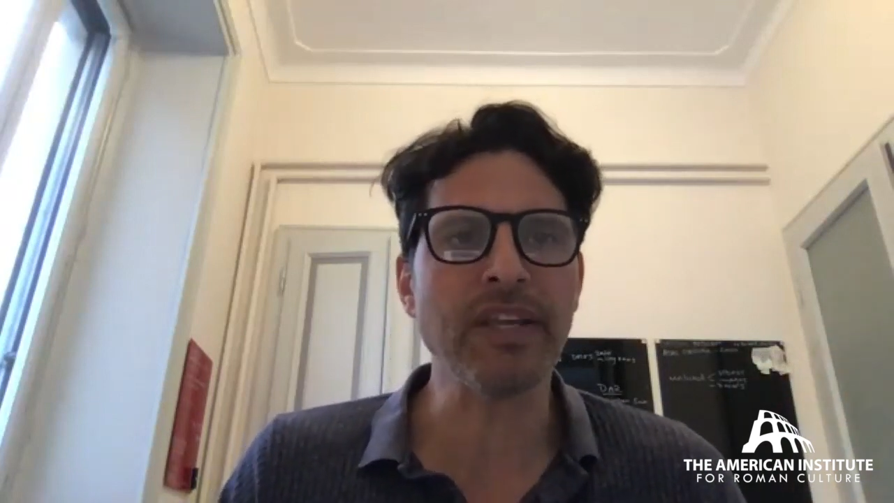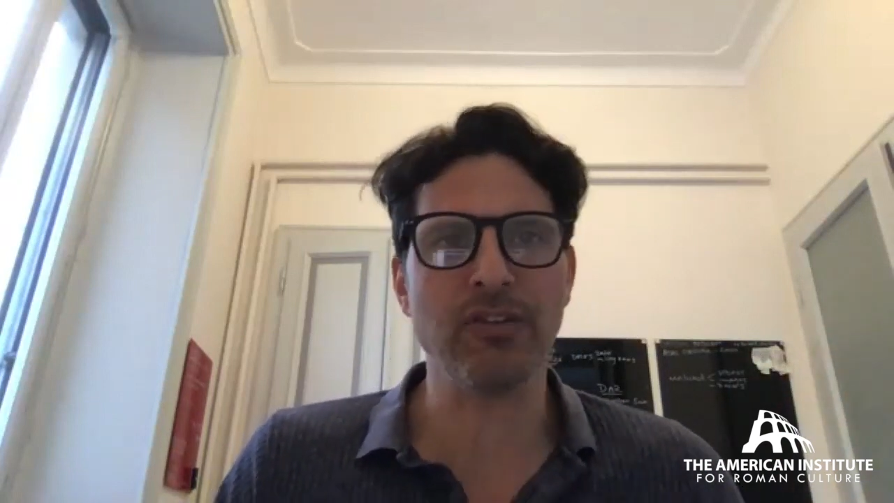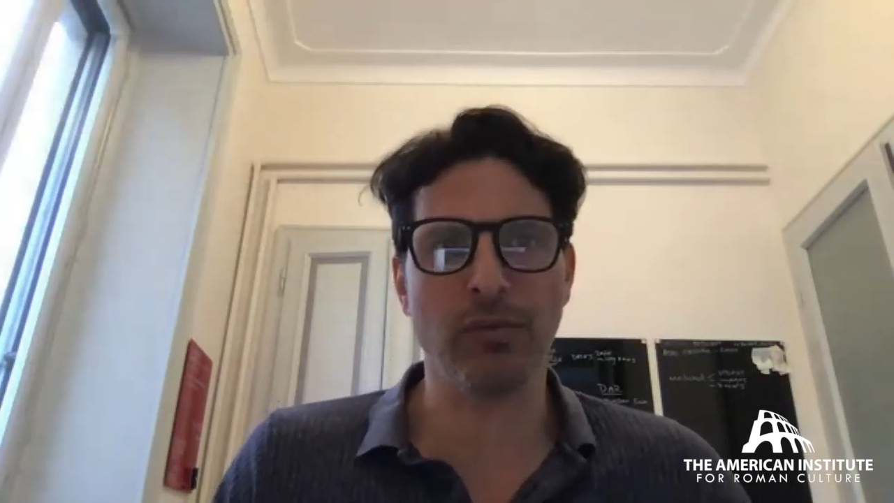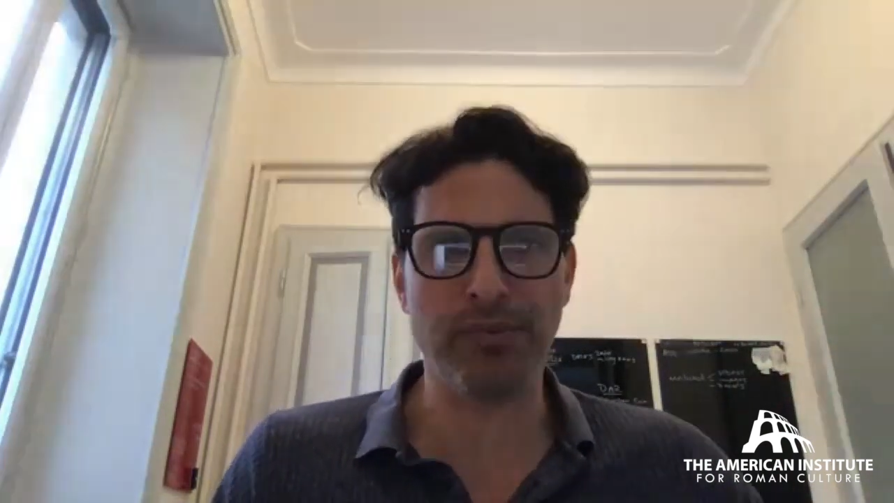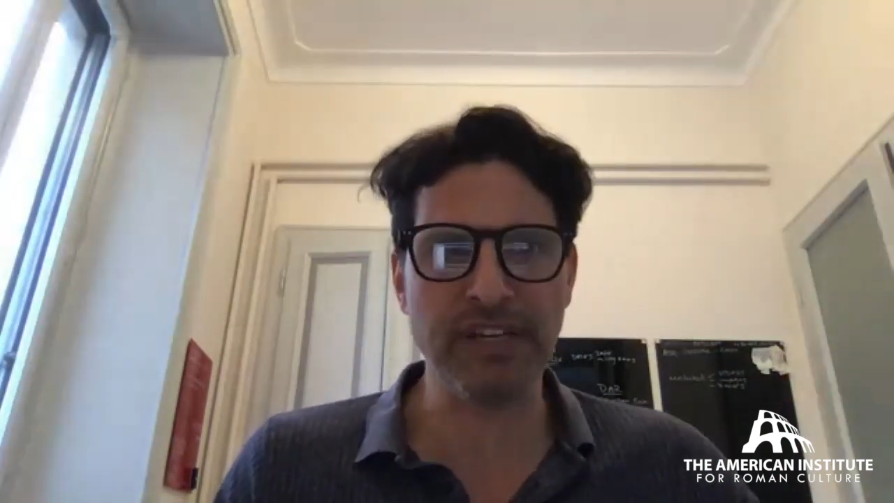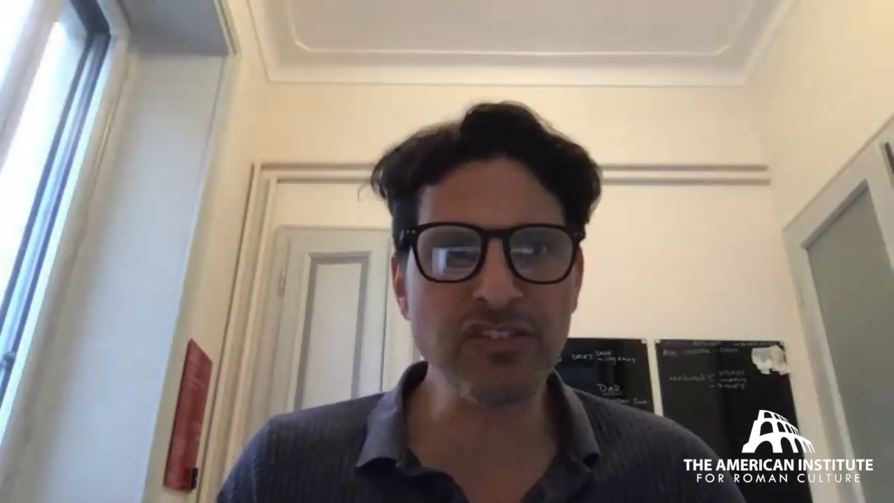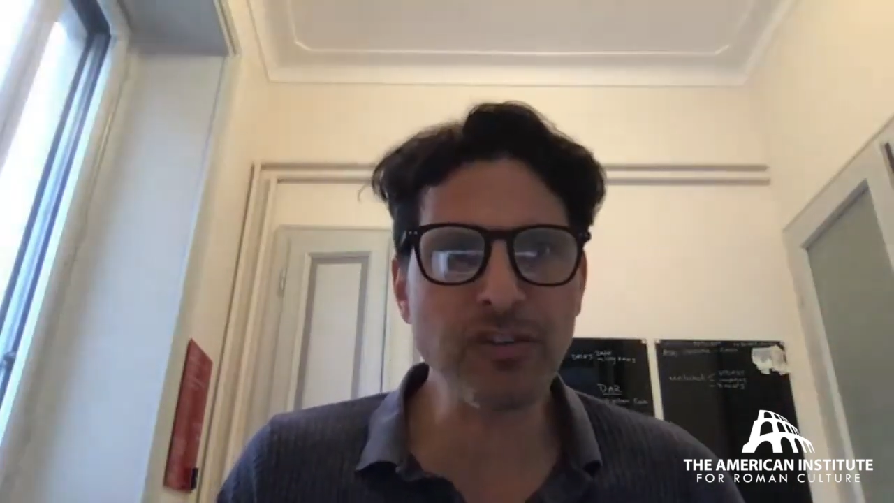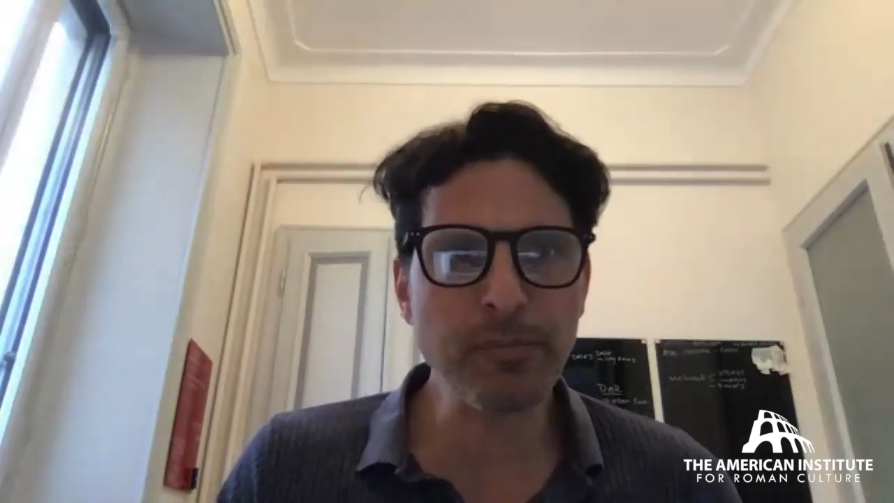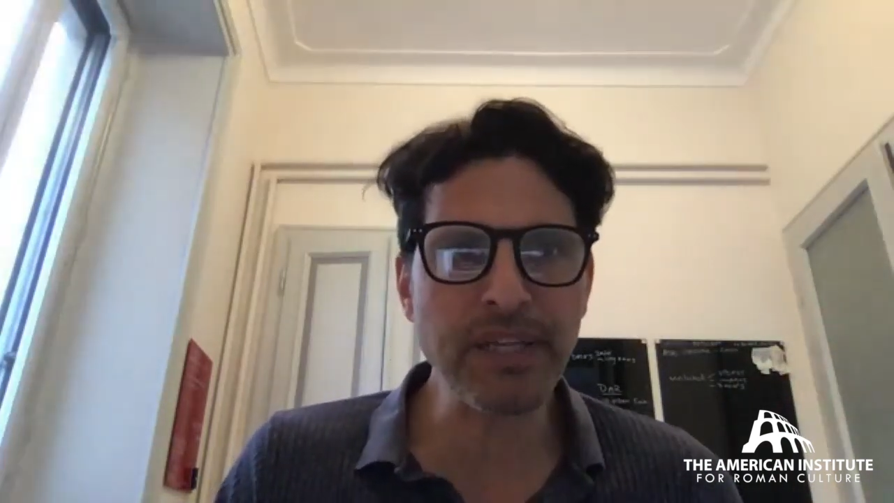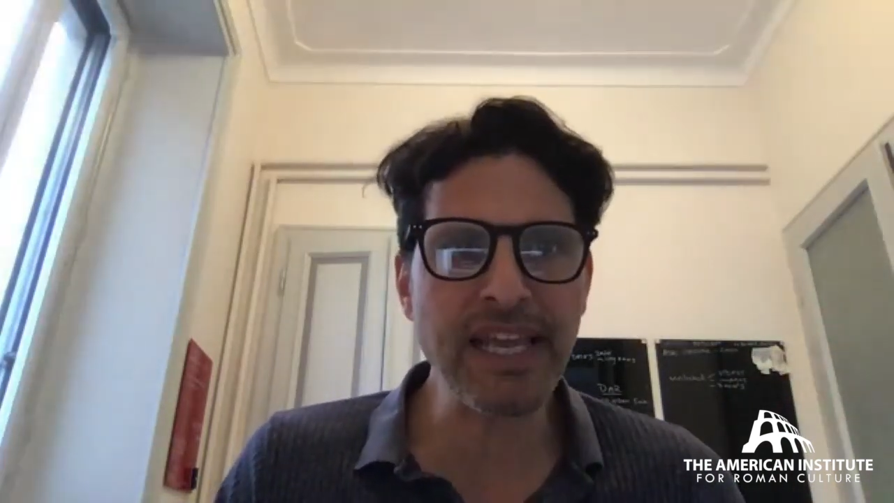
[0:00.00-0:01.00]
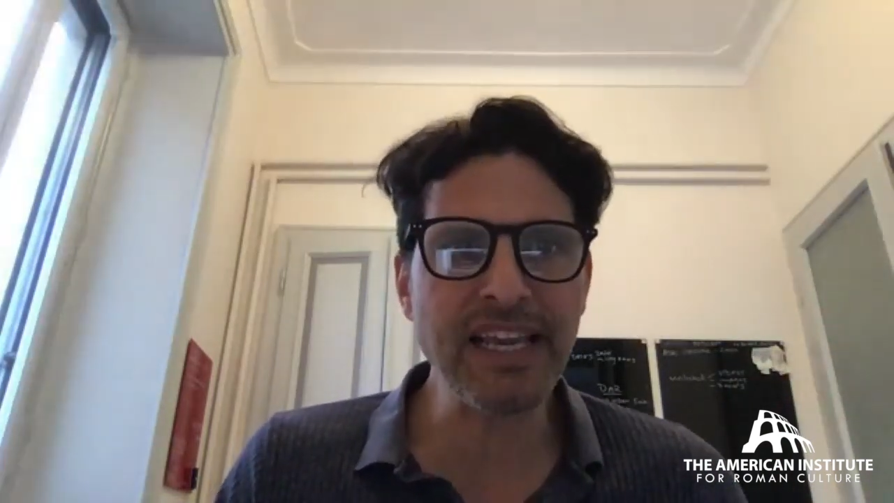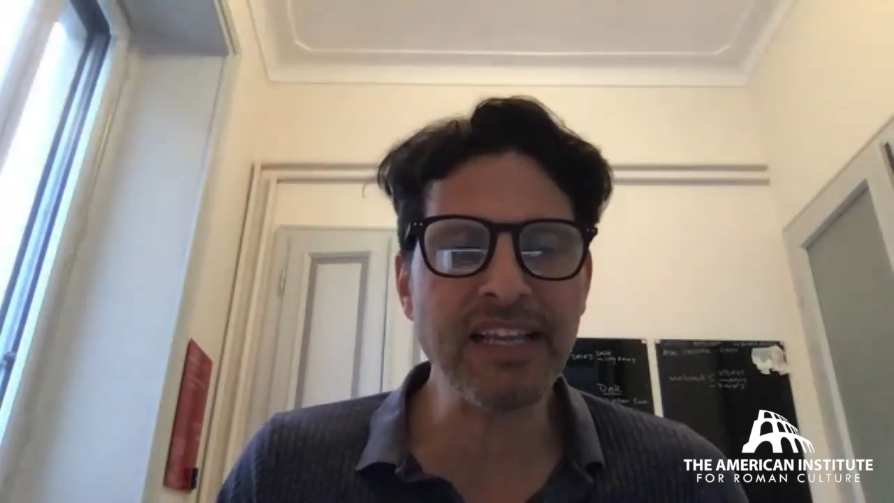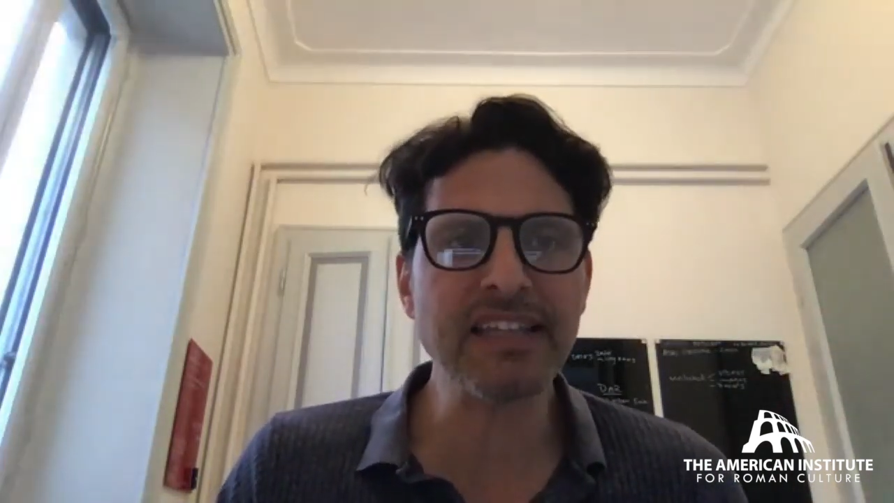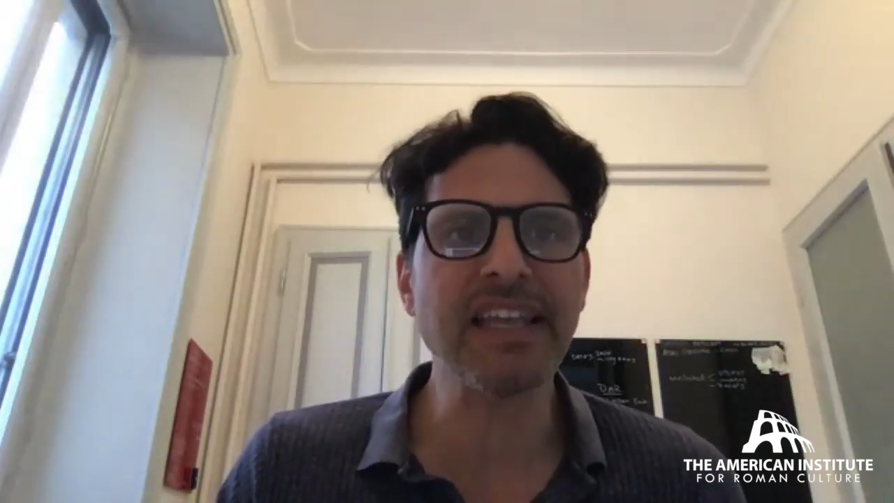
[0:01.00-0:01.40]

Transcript: He either brings the plague,